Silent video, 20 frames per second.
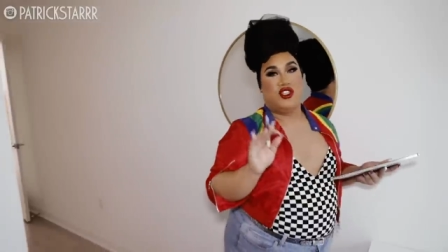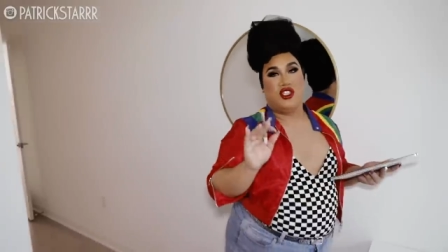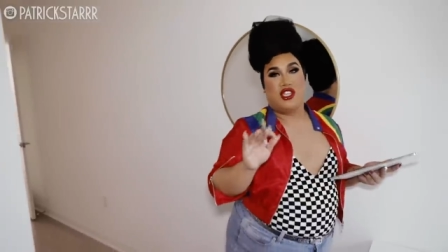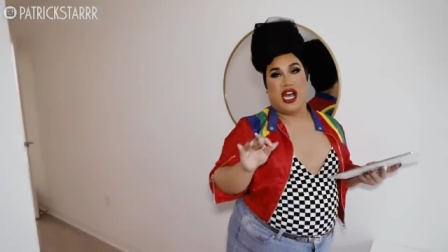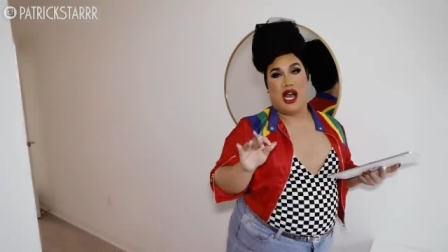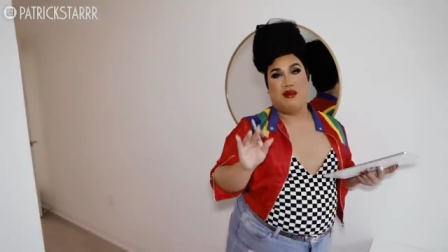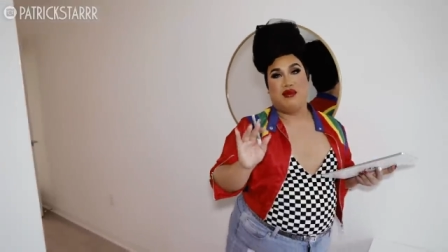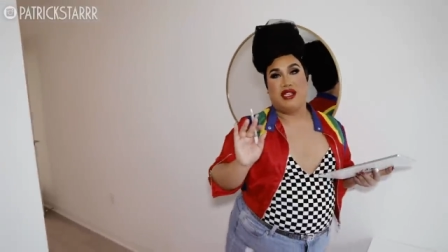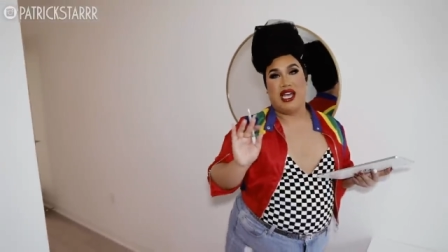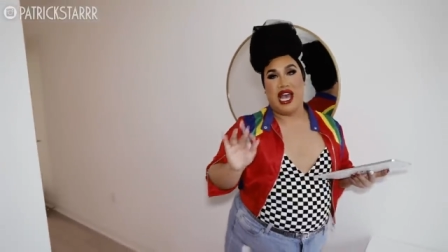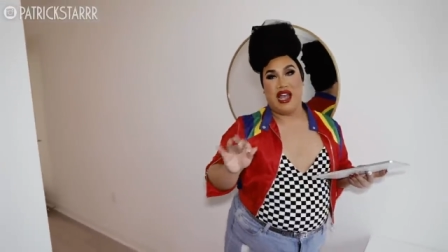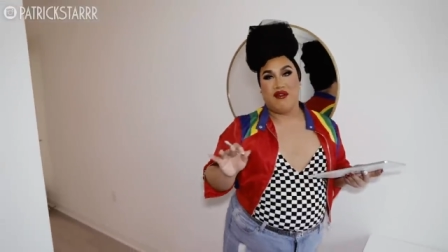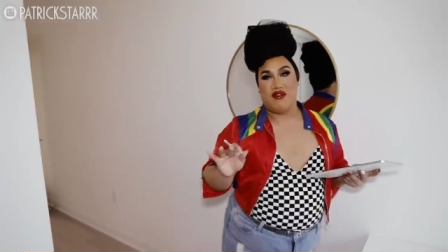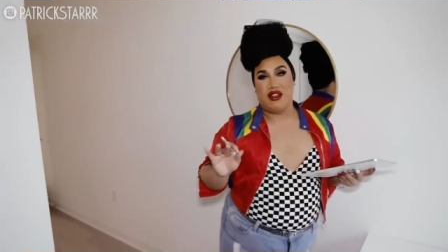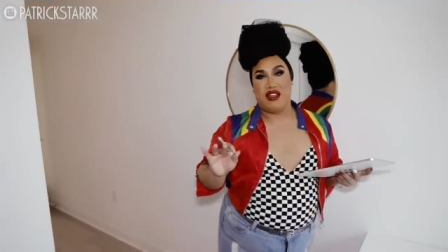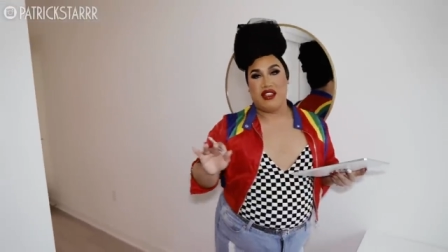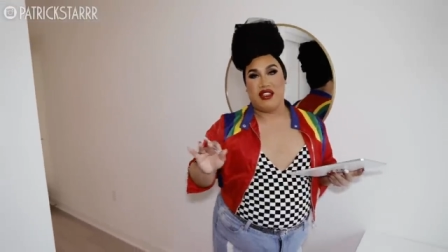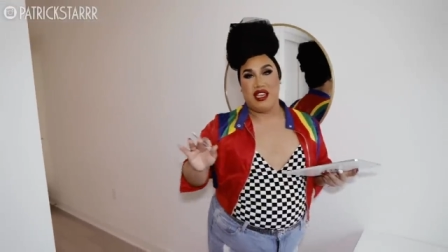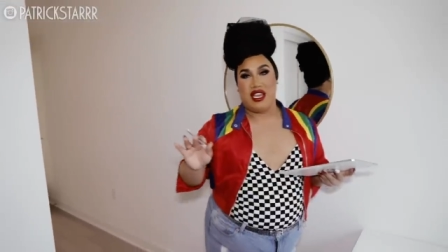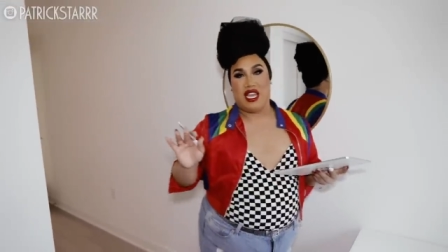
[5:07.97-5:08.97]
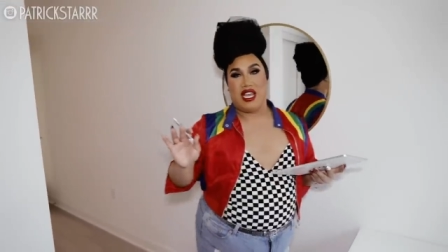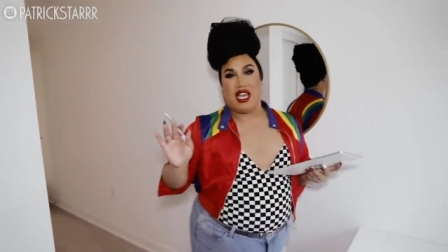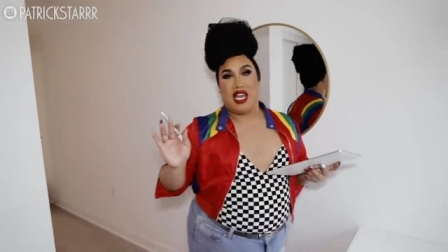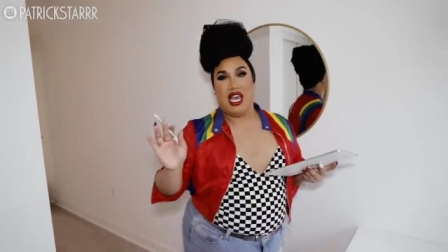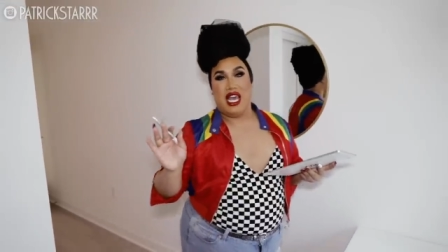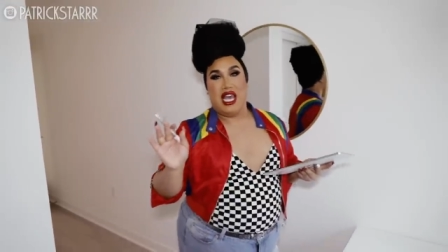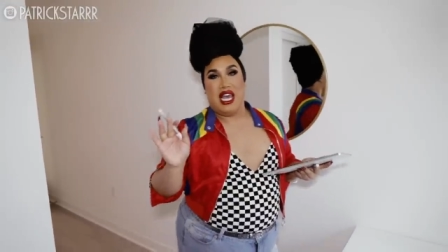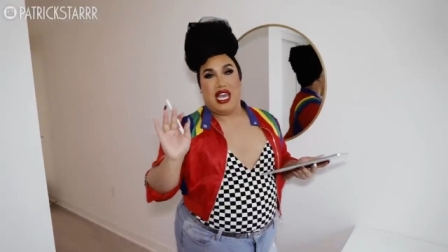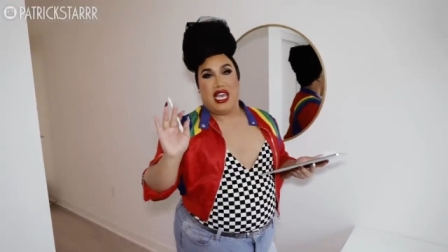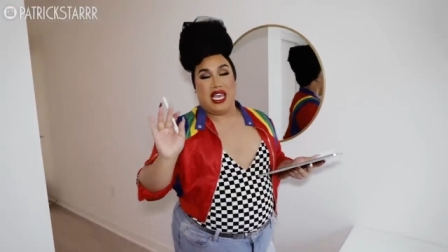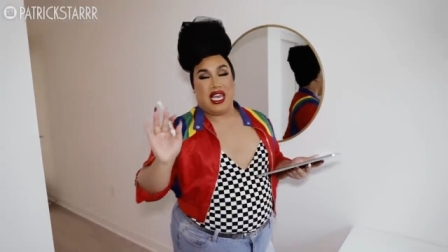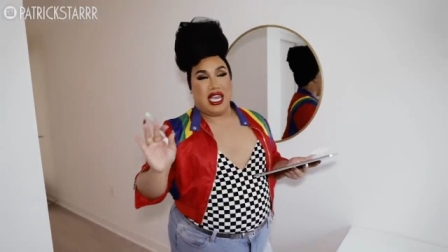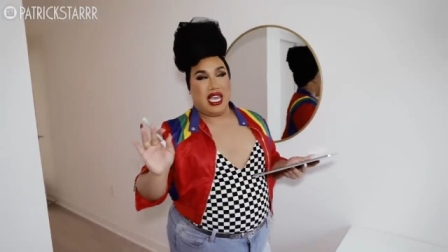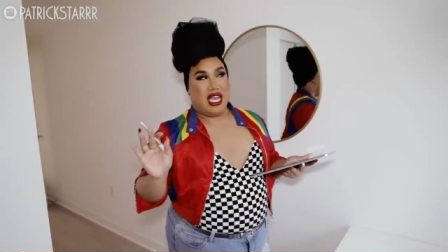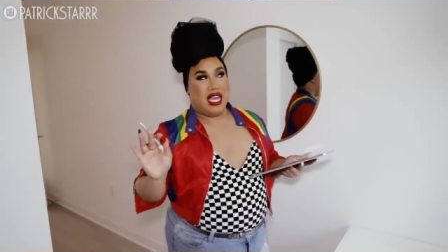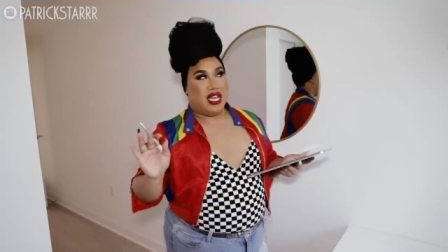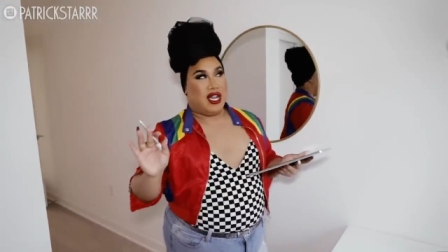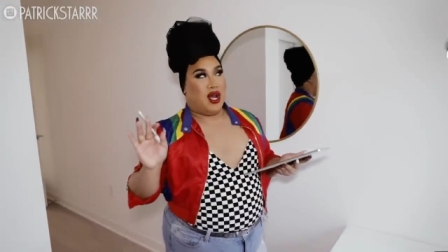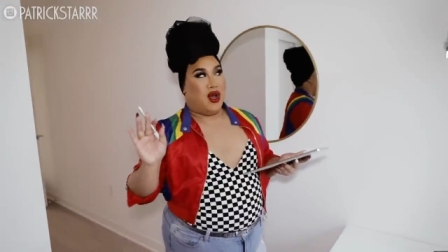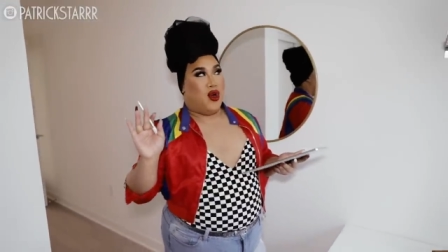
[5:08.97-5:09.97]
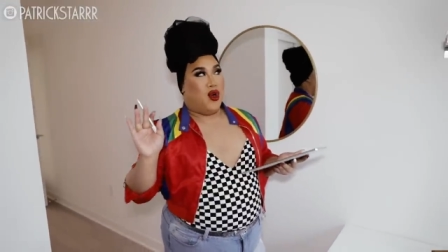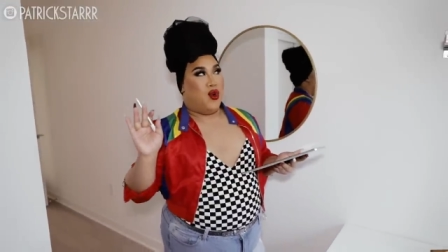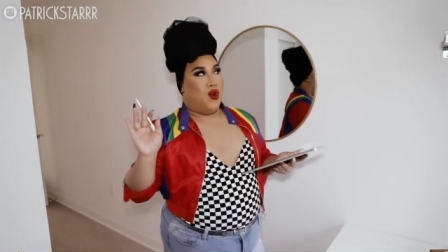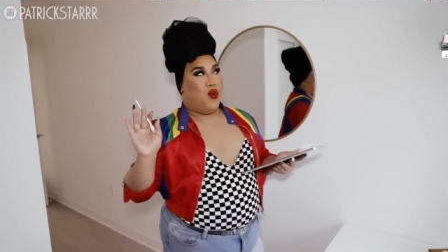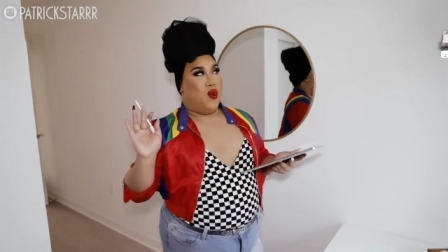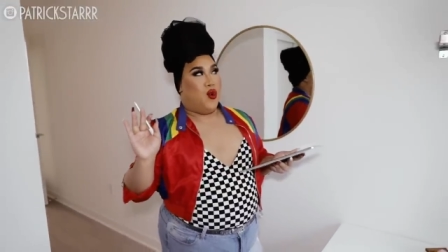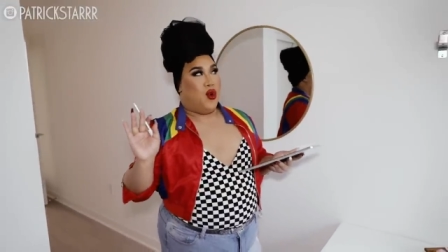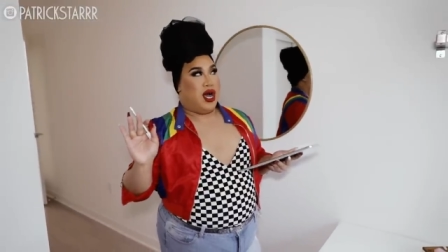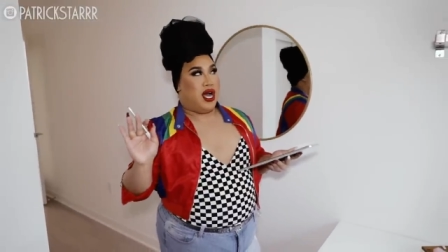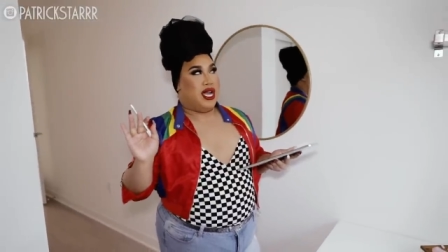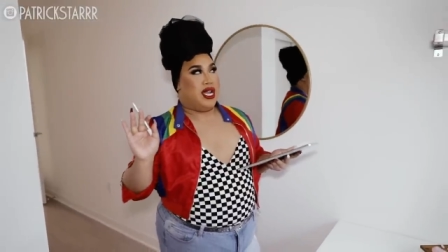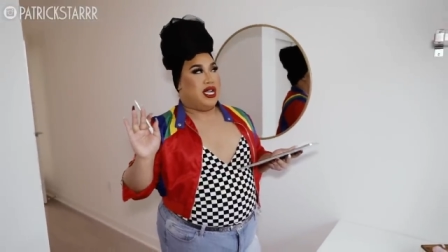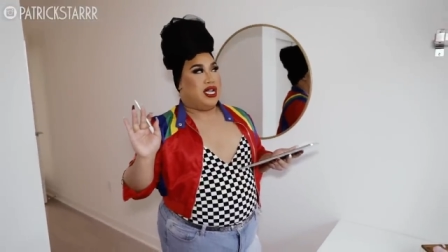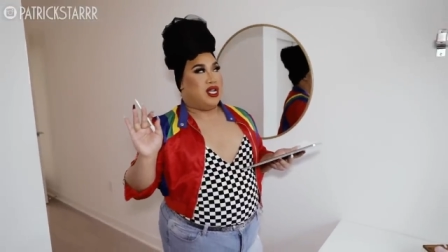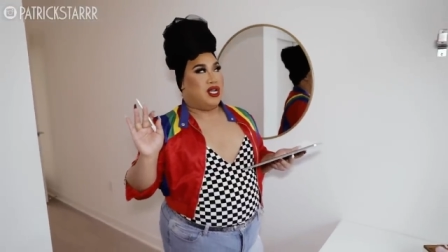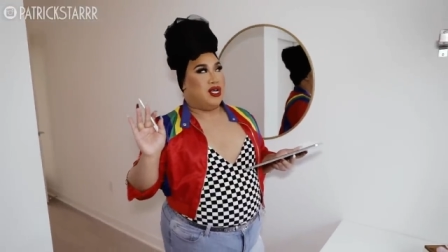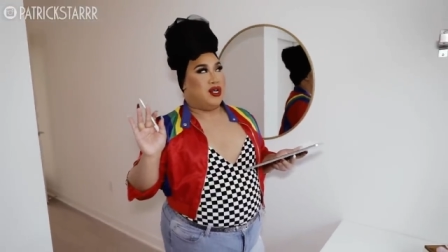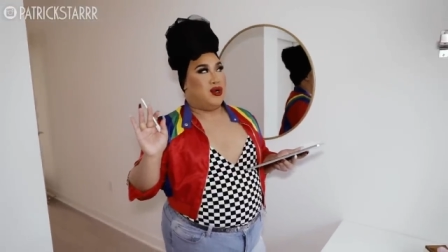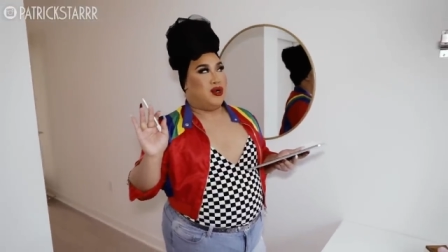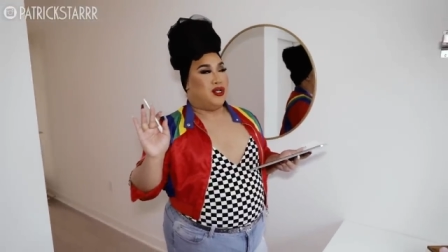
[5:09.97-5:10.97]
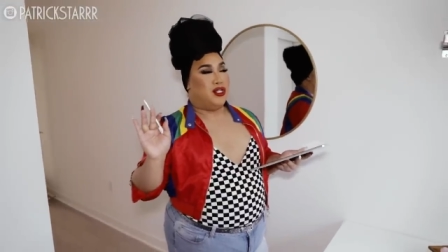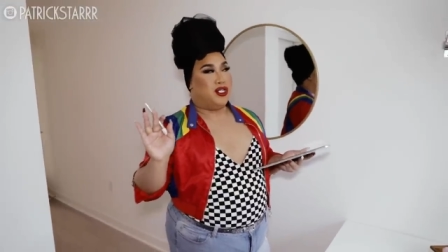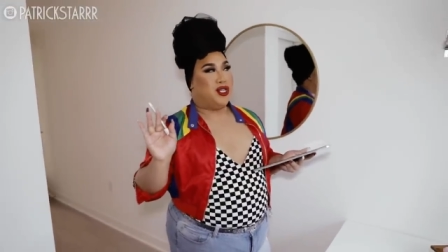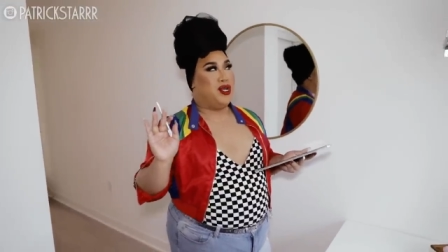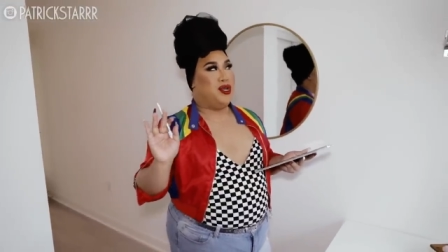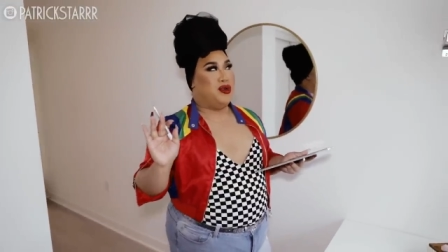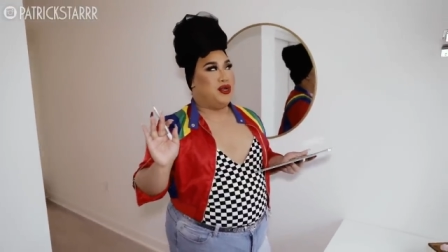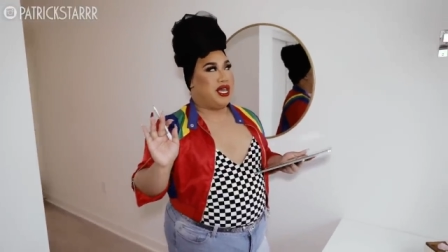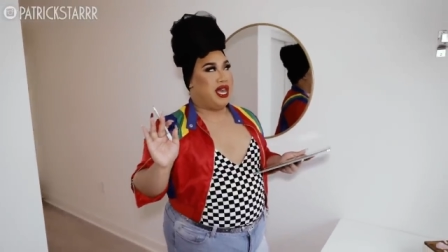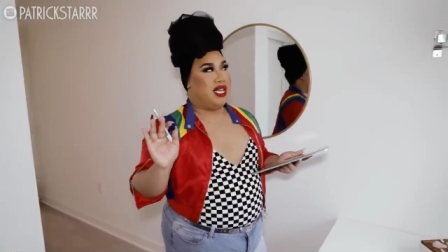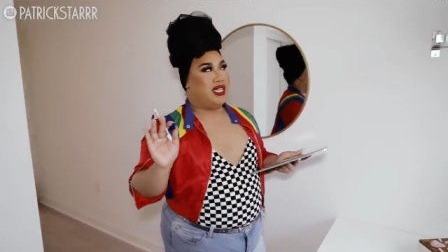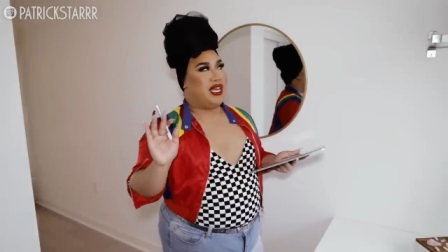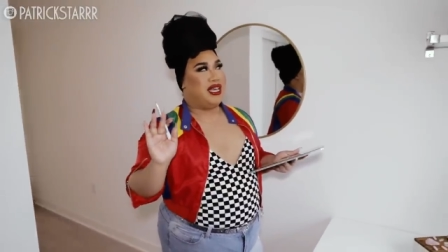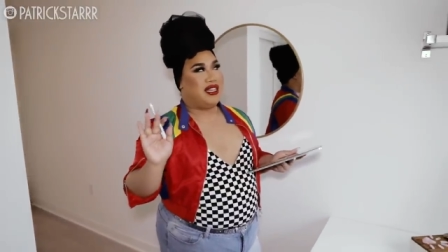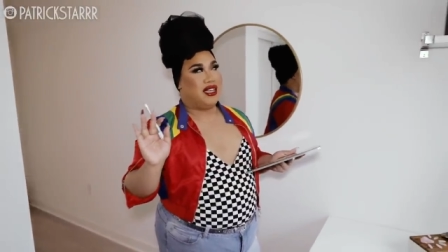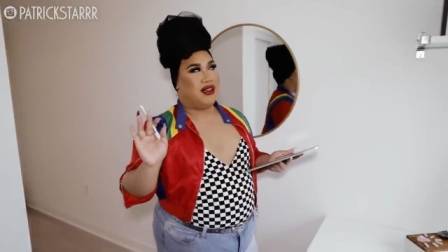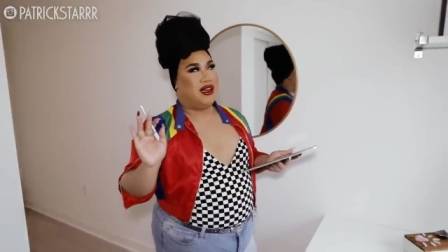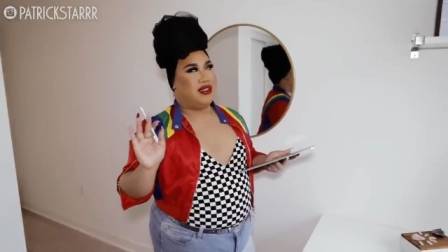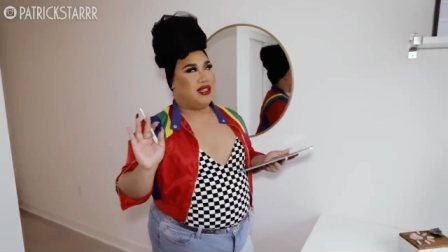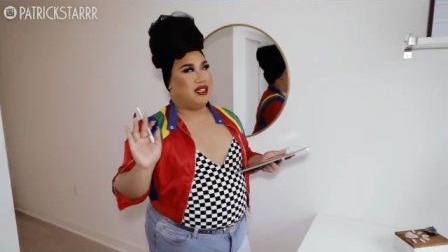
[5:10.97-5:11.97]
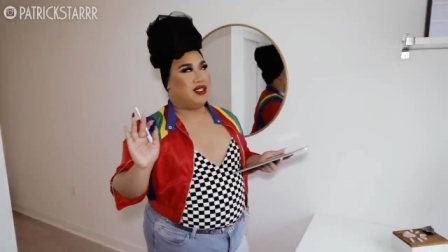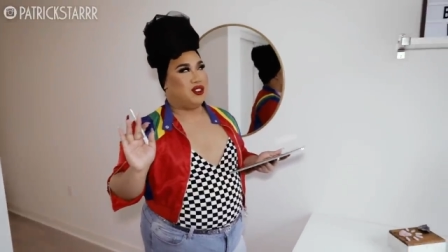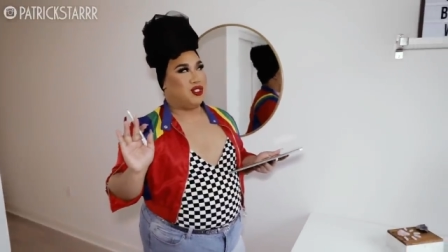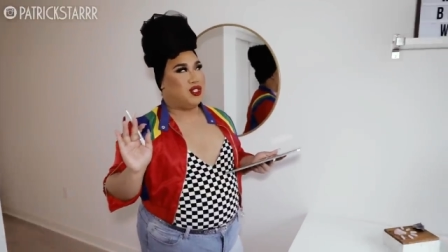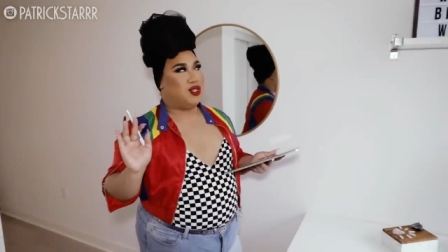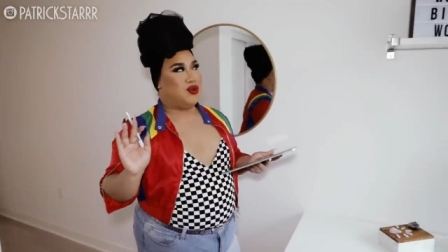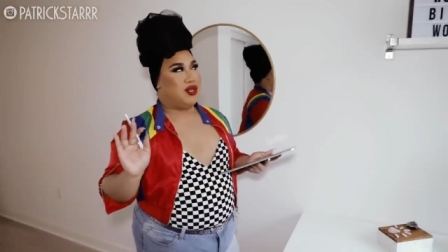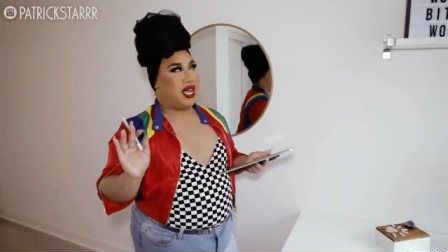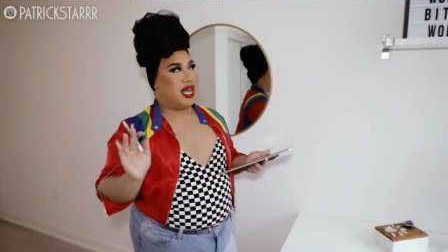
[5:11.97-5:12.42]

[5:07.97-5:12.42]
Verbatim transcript: shopped everything in one or two days. I think two